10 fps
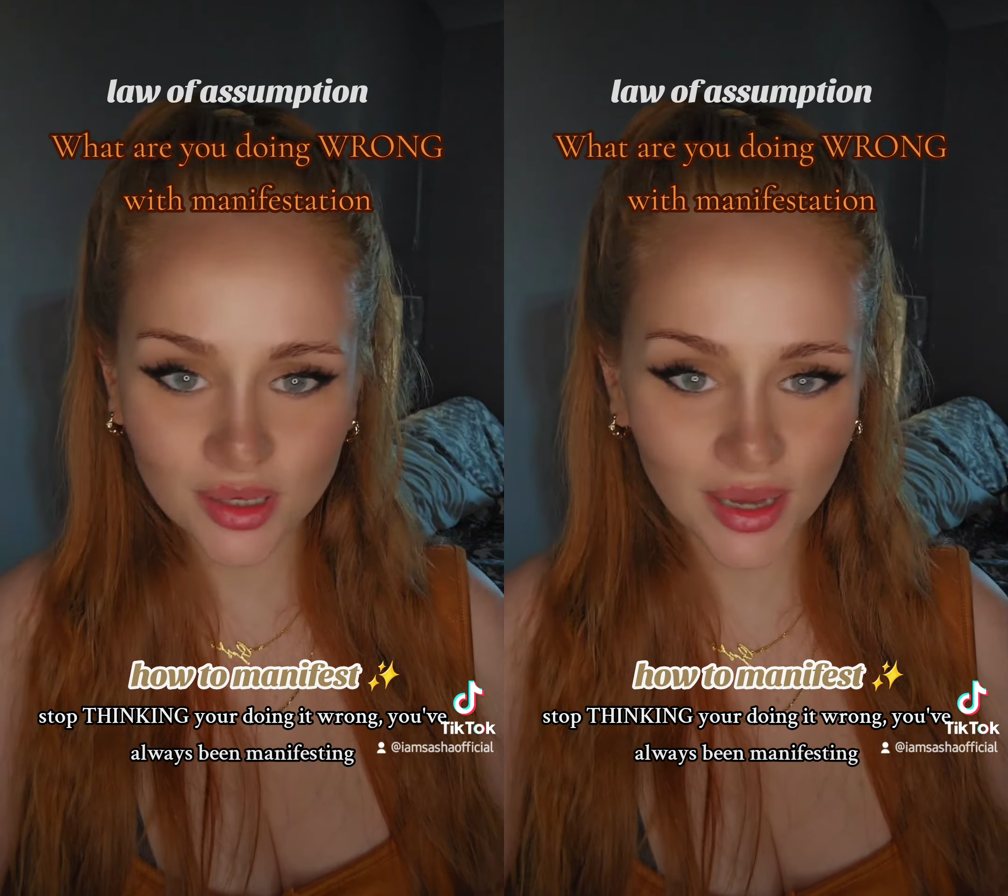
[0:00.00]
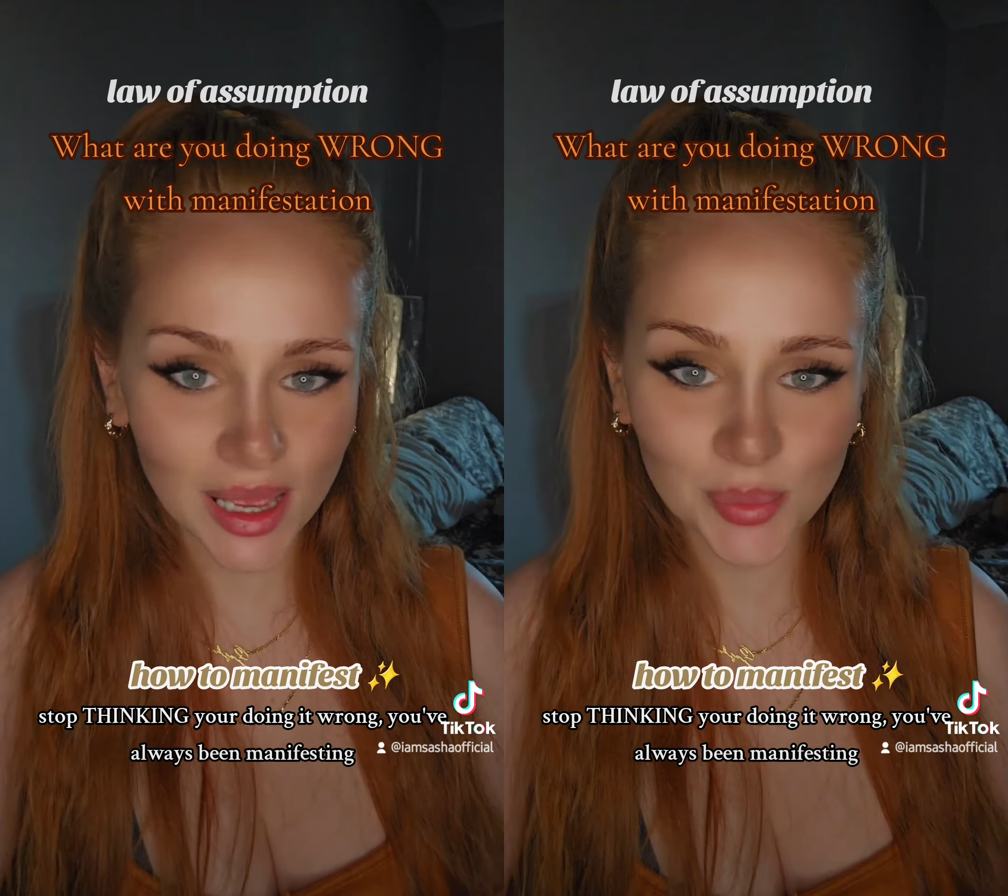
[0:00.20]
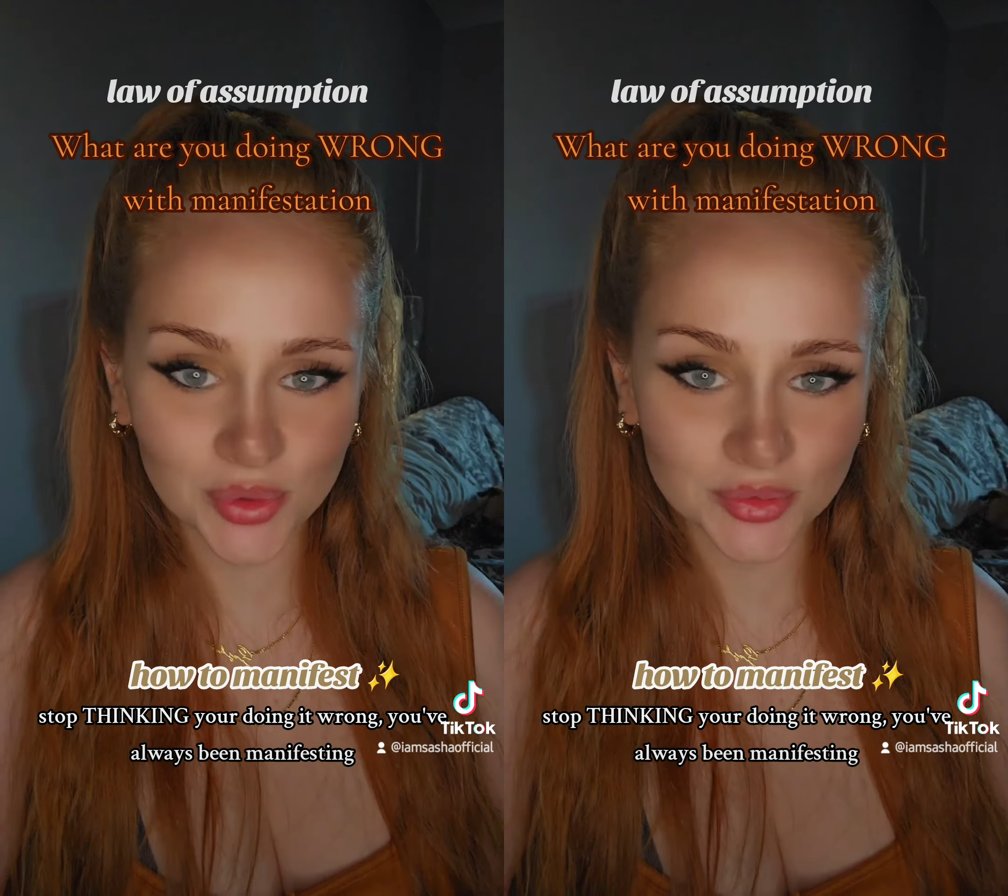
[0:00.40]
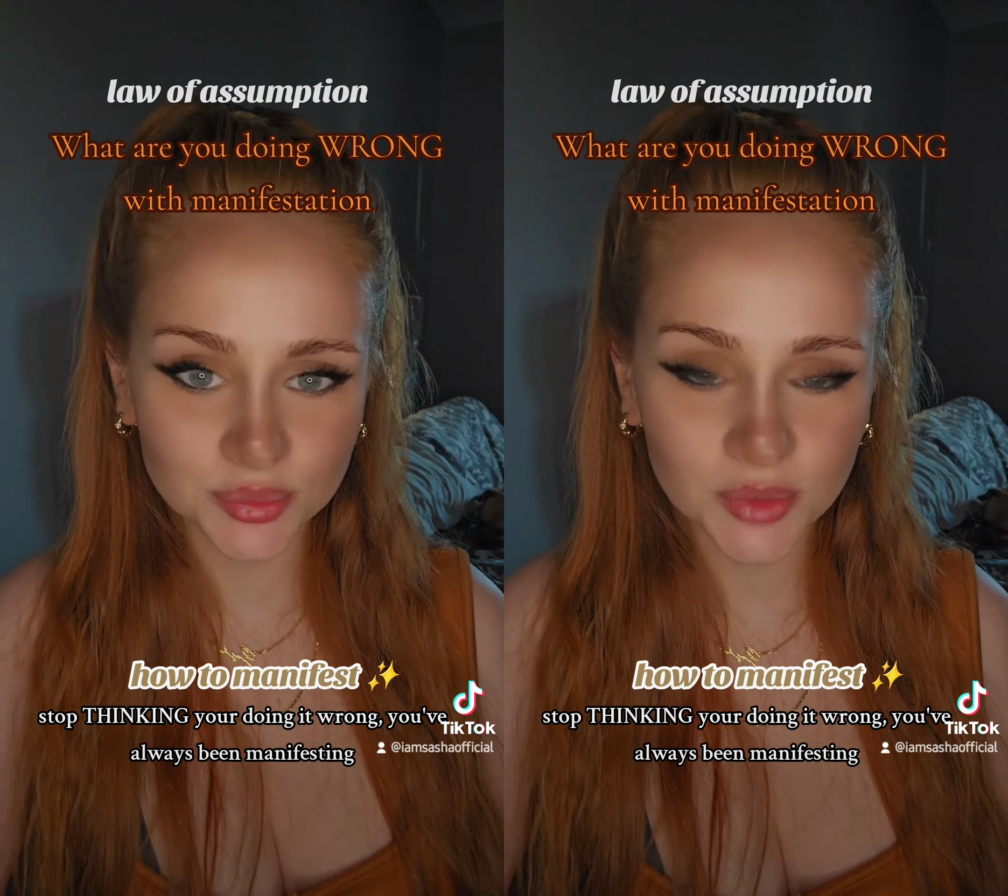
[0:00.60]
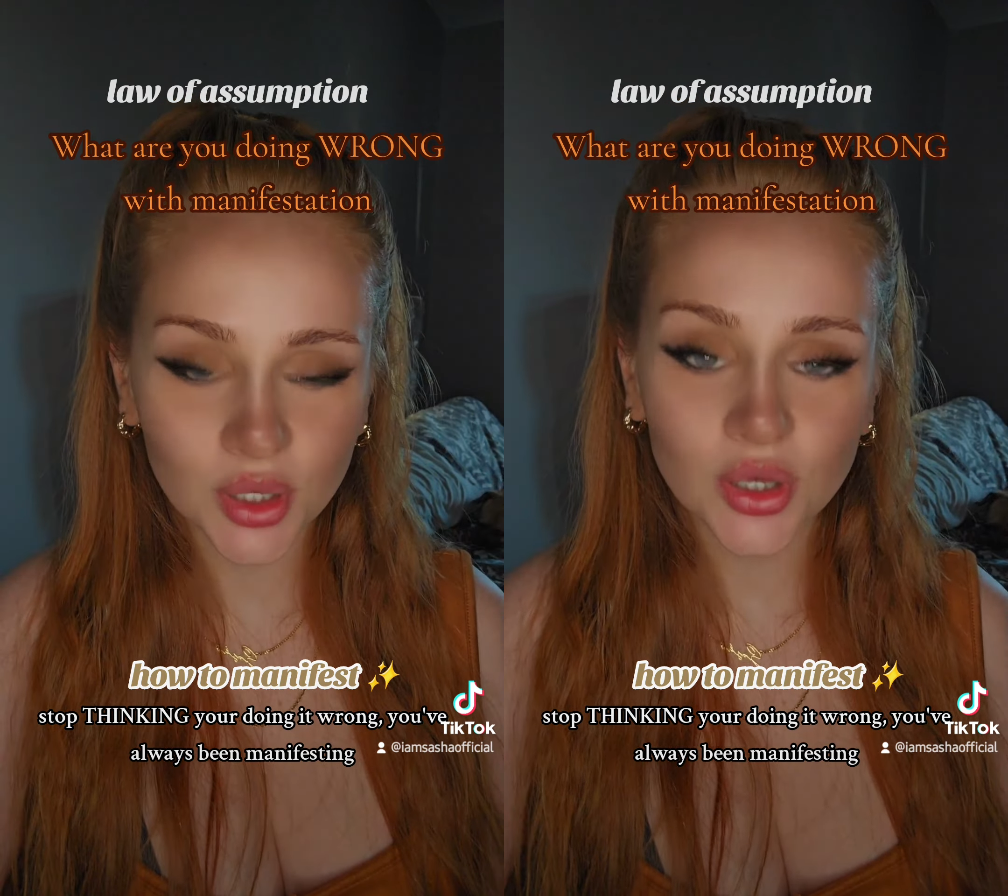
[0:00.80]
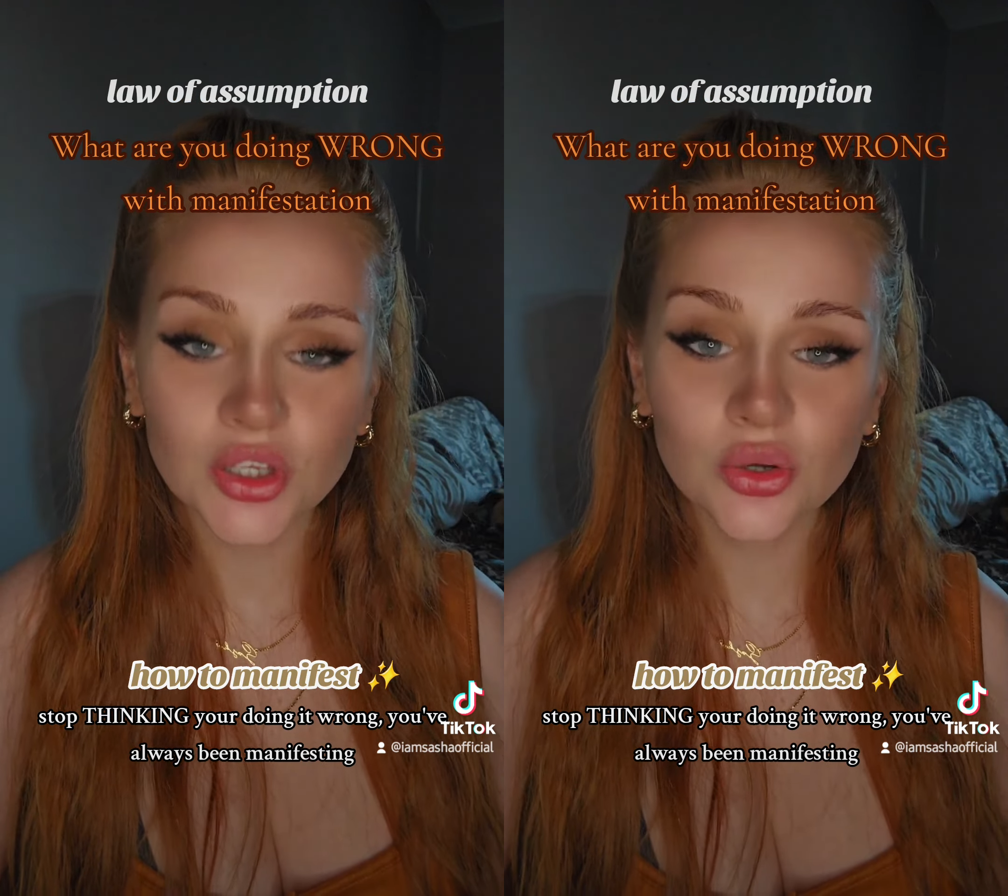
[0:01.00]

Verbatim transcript: going to happen.